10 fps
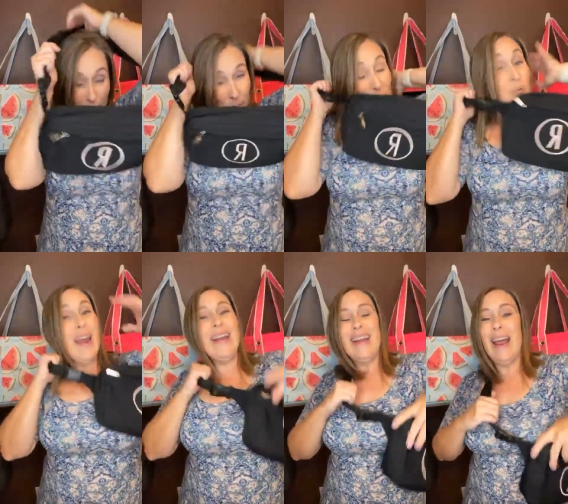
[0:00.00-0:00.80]
Um, but
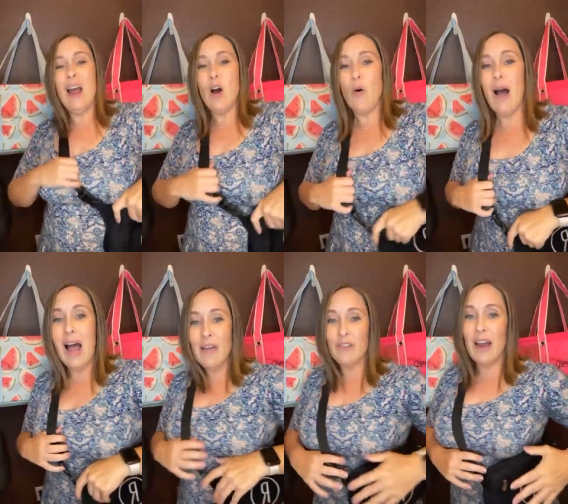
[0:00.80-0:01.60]
right
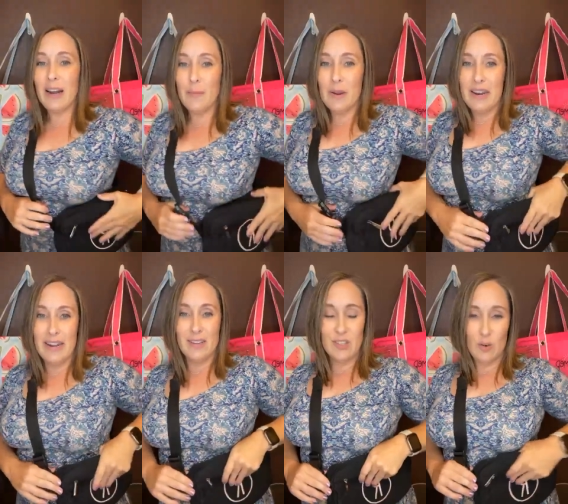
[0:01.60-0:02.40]
now, I've kind of been
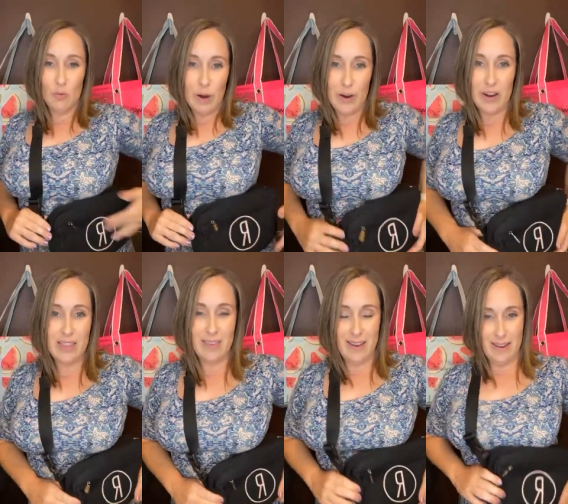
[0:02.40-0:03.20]
into
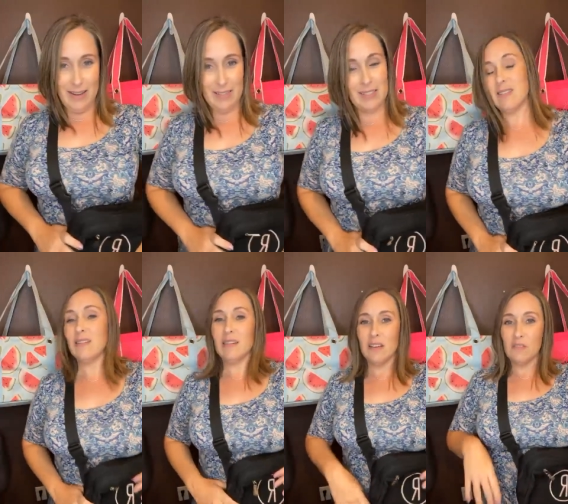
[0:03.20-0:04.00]
wearing
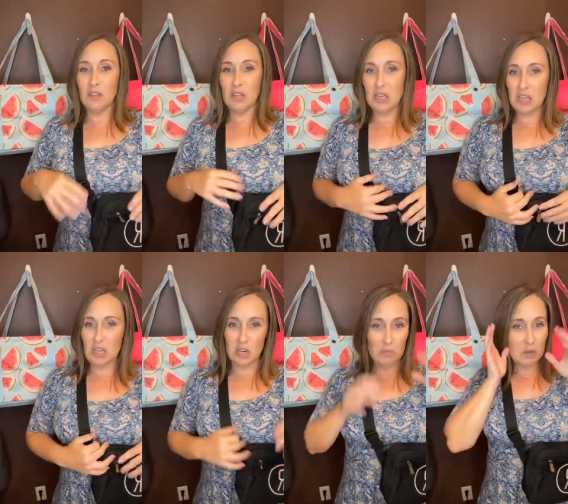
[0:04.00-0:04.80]
this. I feel like
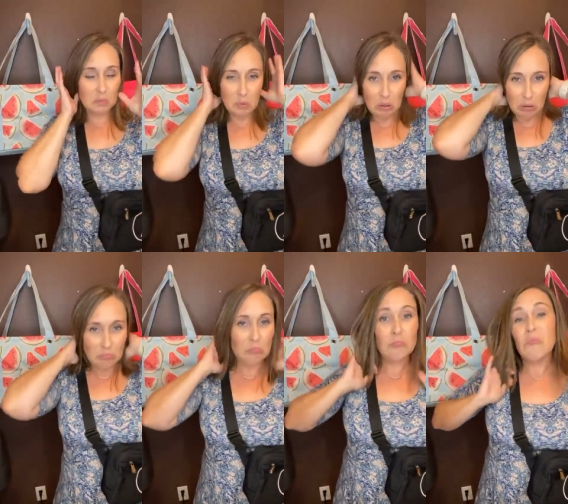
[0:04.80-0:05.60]
the young
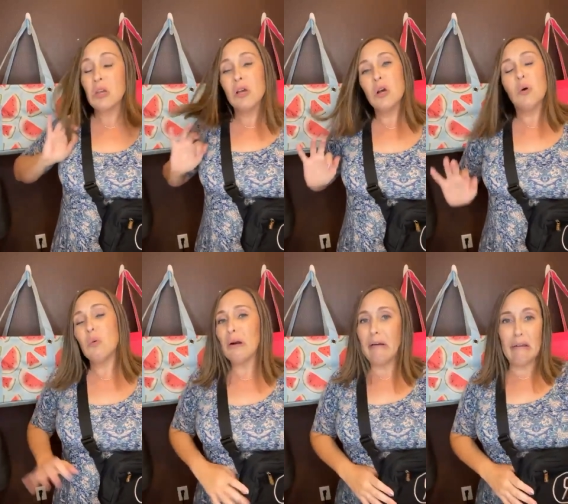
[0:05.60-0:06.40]
people
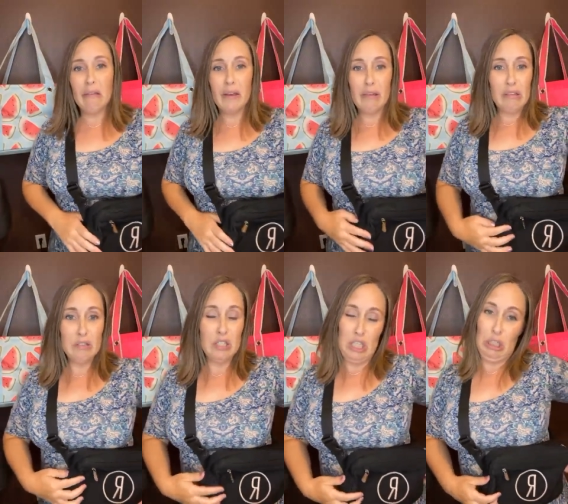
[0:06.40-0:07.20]
wearing it like
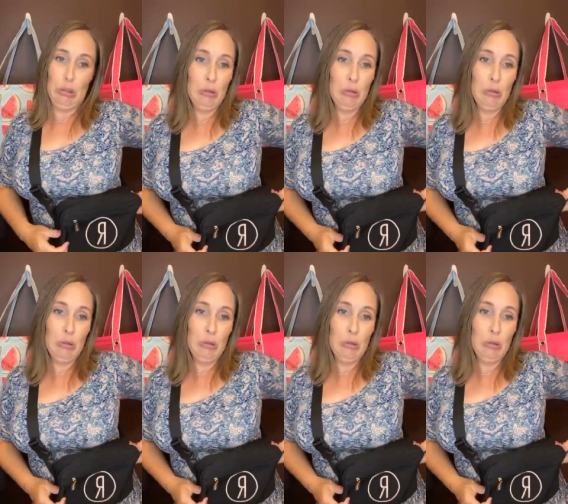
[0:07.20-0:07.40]
this